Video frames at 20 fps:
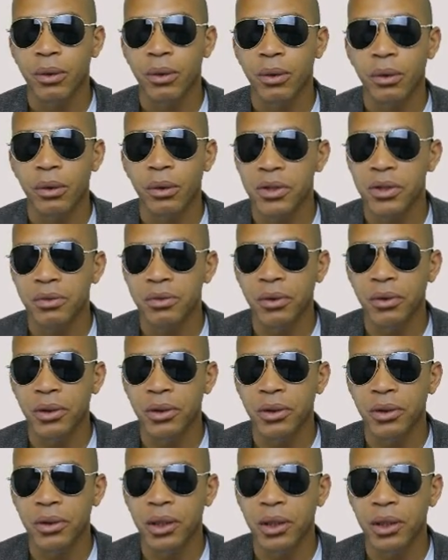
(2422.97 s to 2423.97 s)
communicating
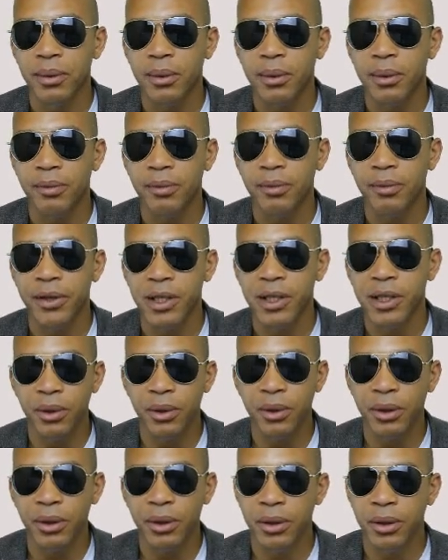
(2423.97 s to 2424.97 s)
with these people
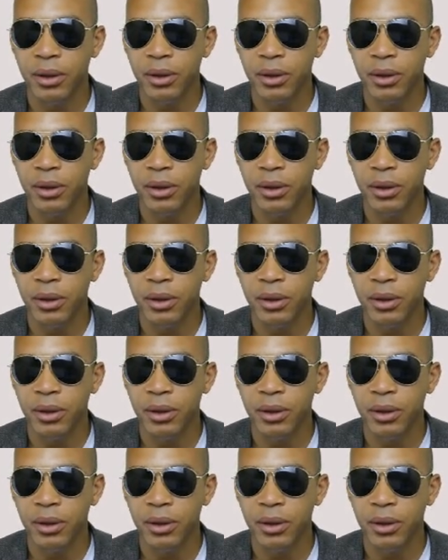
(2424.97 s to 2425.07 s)
basically.